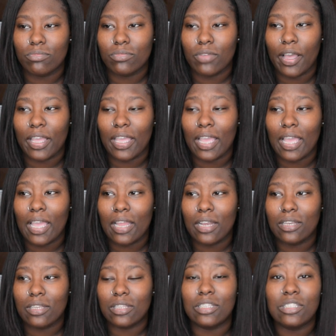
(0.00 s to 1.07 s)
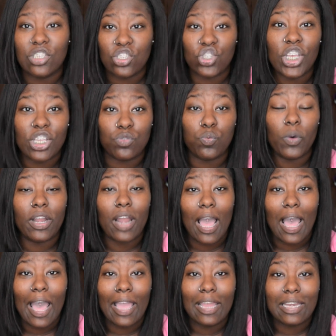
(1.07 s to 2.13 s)
again this is just what
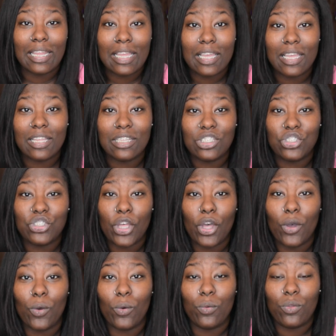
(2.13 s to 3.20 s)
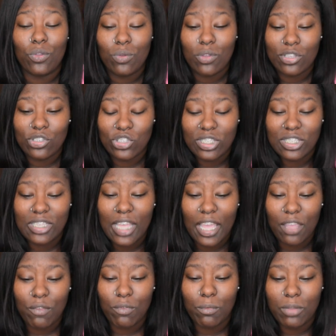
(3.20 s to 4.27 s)
i did so you could just
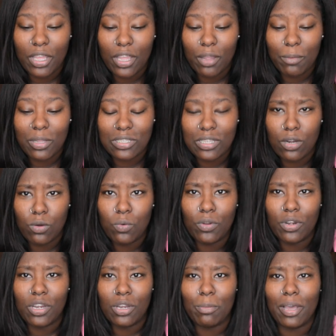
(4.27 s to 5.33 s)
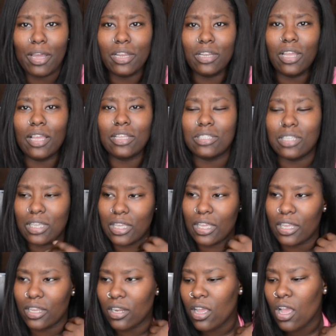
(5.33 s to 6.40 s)
take it from there because i don't want anybody like to
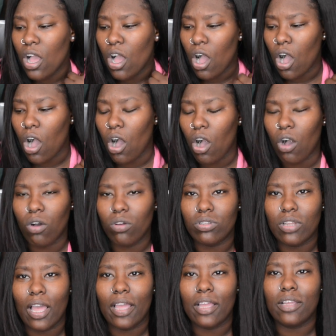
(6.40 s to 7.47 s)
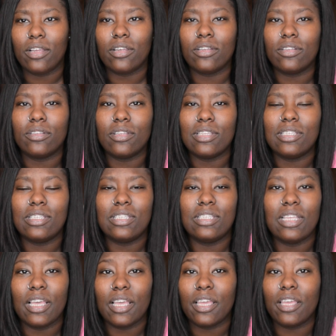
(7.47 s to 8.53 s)
get all like
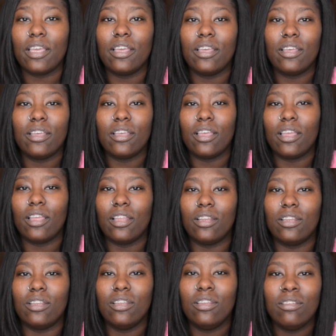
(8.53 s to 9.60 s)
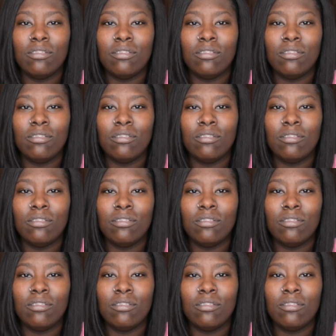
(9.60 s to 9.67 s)
sick and